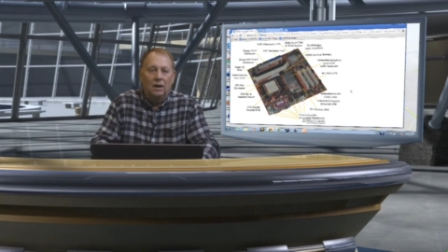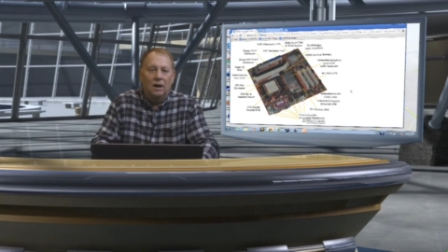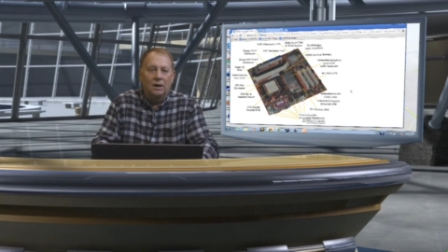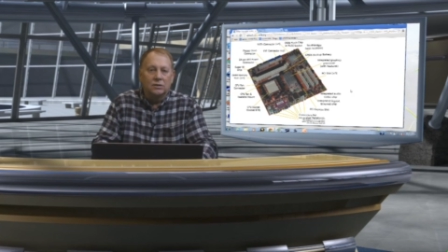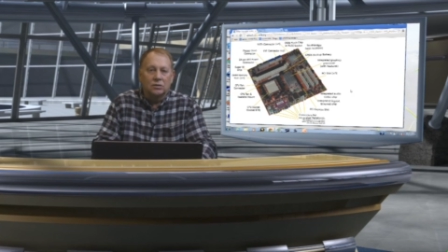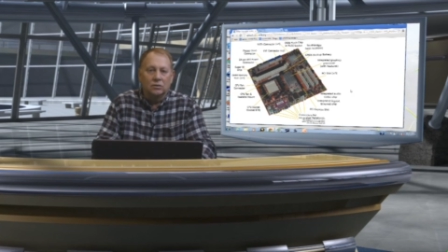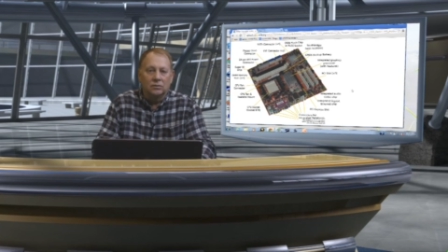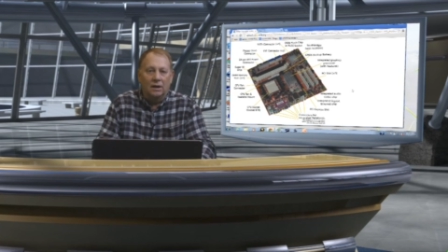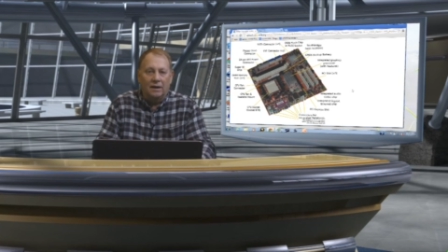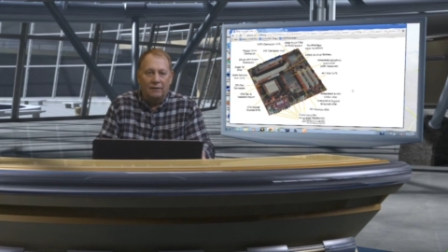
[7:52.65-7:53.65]

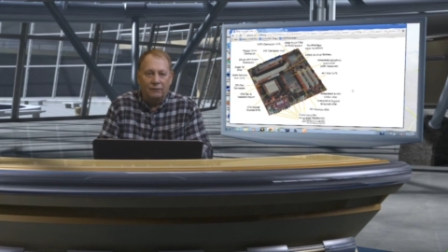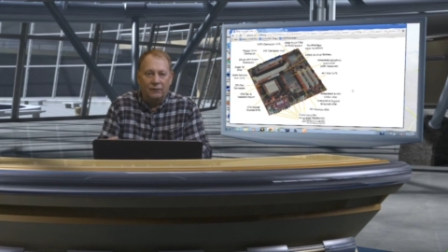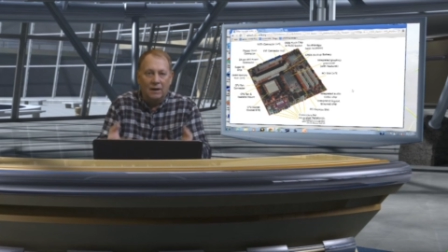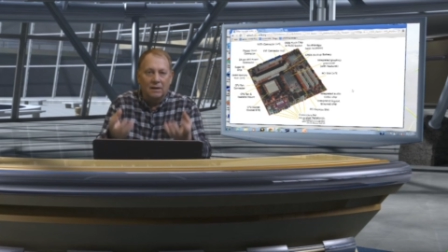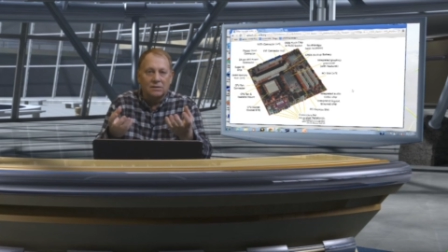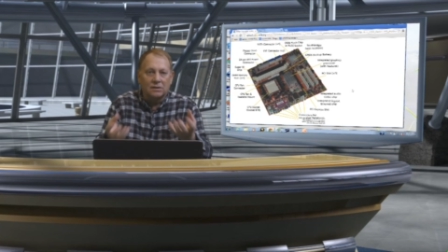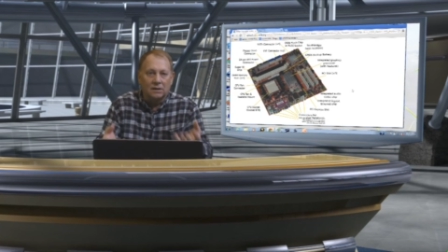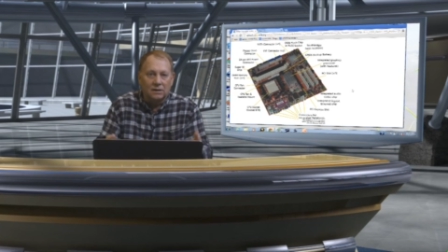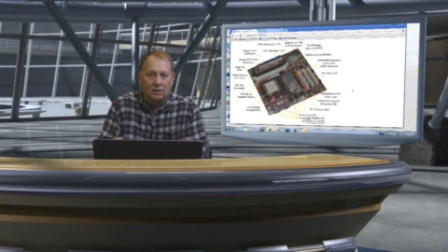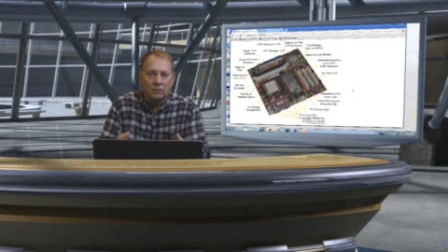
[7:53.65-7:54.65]
onto that have fans
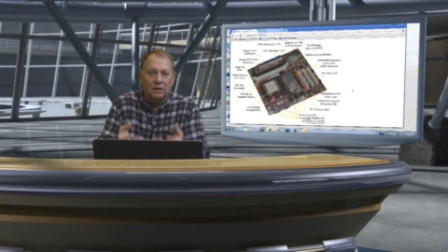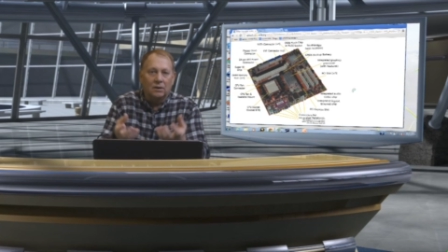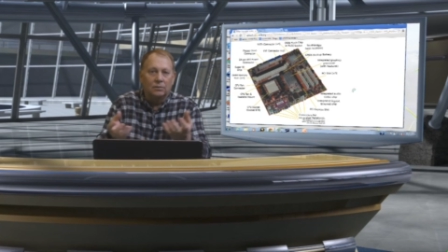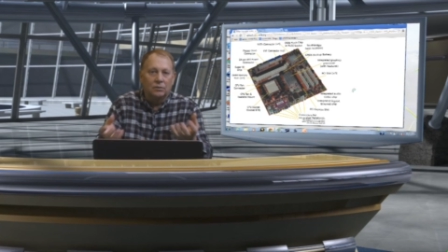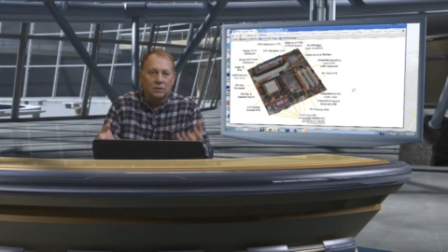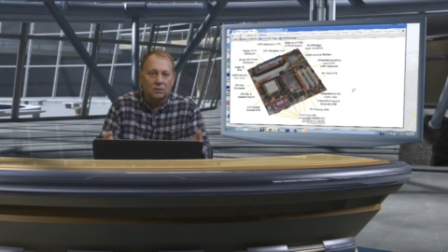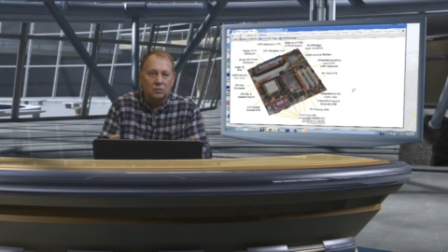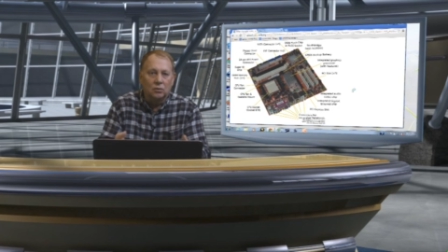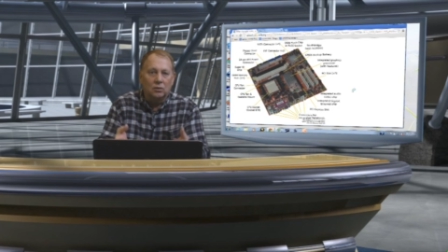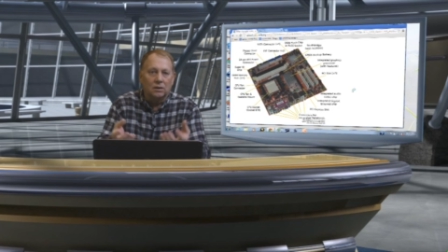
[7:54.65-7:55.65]
in it that would help with the
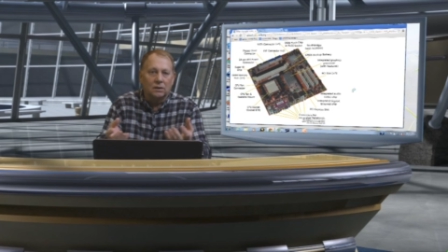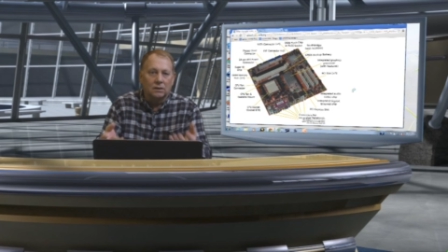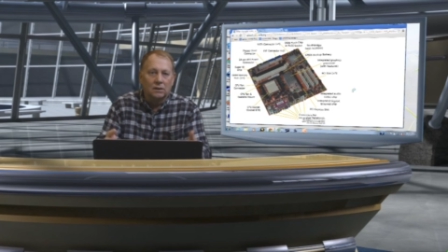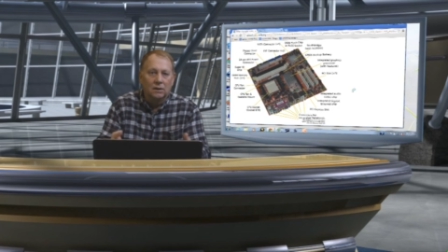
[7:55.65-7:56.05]
cooling.